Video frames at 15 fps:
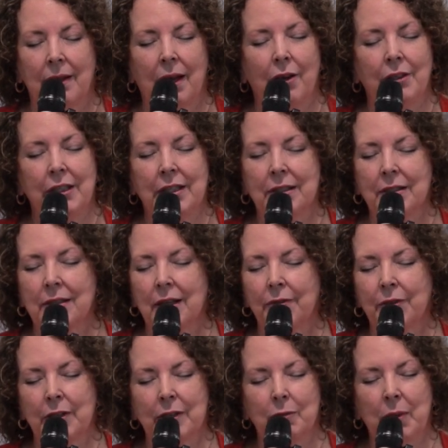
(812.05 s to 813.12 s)
Only the
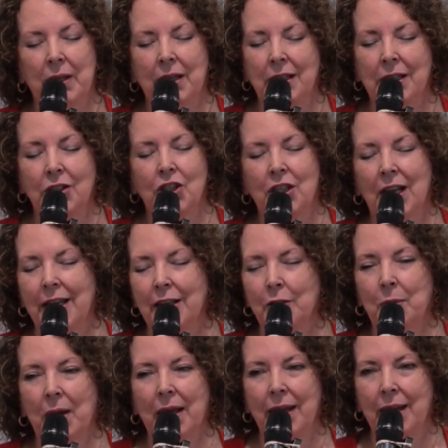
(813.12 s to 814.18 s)
stuff that's been initiated by